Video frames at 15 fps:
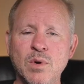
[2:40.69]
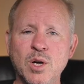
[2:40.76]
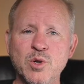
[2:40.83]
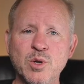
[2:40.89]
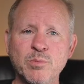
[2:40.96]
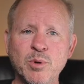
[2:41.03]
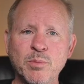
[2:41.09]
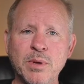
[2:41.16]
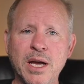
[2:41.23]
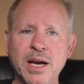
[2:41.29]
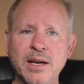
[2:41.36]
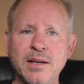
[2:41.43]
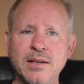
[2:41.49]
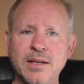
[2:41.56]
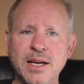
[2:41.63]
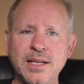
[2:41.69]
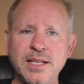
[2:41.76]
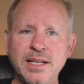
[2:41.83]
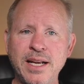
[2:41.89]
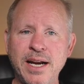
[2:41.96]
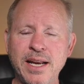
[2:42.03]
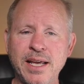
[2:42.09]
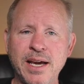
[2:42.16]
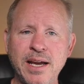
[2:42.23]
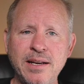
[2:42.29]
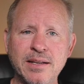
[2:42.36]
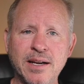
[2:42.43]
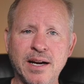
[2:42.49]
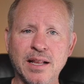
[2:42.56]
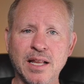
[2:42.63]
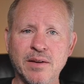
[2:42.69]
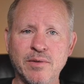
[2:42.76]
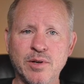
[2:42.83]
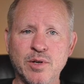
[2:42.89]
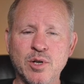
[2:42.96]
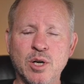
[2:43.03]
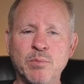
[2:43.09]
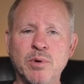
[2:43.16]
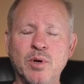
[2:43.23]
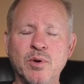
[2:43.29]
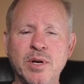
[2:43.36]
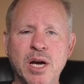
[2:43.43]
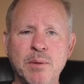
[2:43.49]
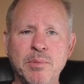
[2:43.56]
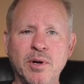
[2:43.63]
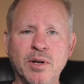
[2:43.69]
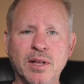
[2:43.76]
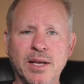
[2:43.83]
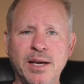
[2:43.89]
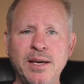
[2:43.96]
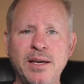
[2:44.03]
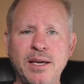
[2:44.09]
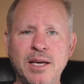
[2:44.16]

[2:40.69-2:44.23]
A triple black 1988 911 Turbo Cabriolet